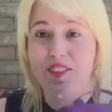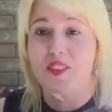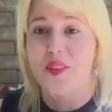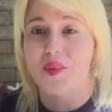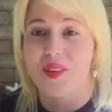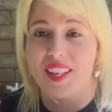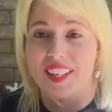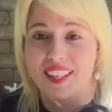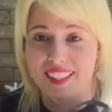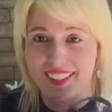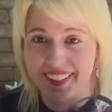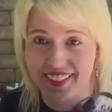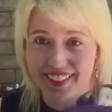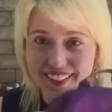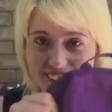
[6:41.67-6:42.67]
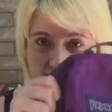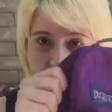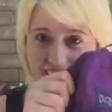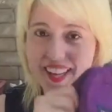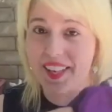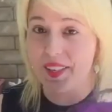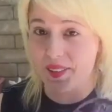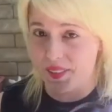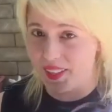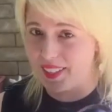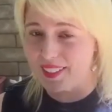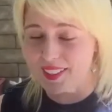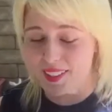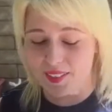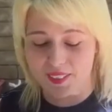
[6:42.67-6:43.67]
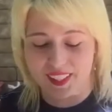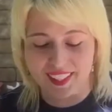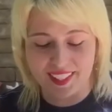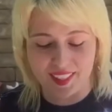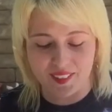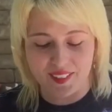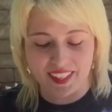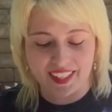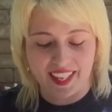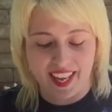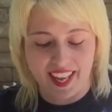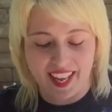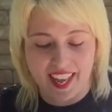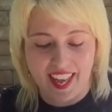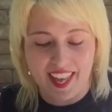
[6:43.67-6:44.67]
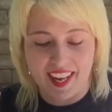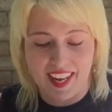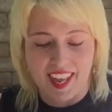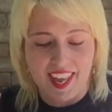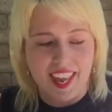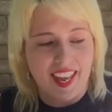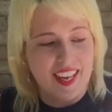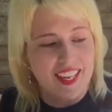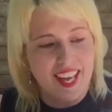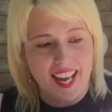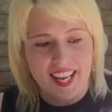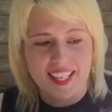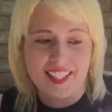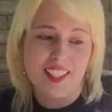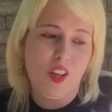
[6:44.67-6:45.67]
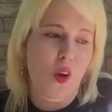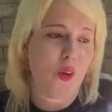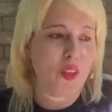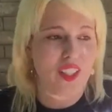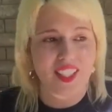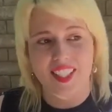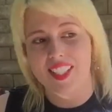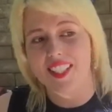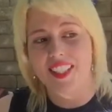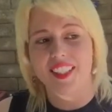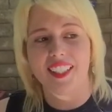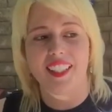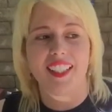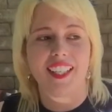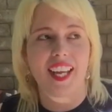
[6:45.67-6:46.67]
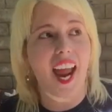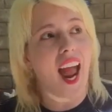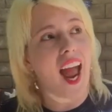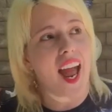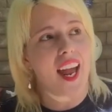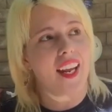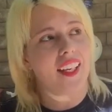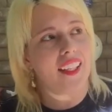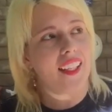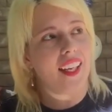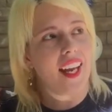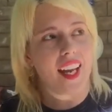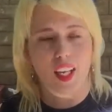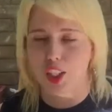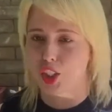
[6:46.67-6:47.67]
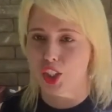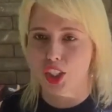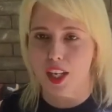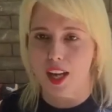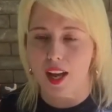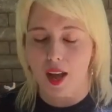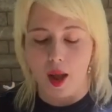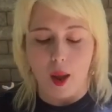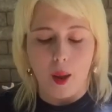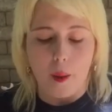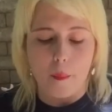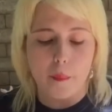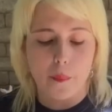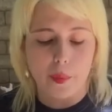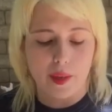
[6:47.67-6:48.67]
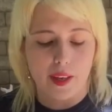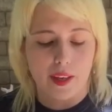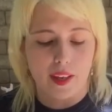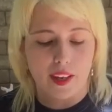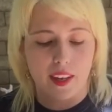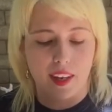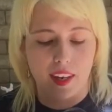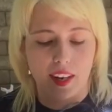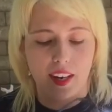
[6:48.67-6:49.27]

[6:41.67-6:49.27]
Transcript: for when I go crowd surfing and stuff like that. And yeah, it's totally silly and extra, but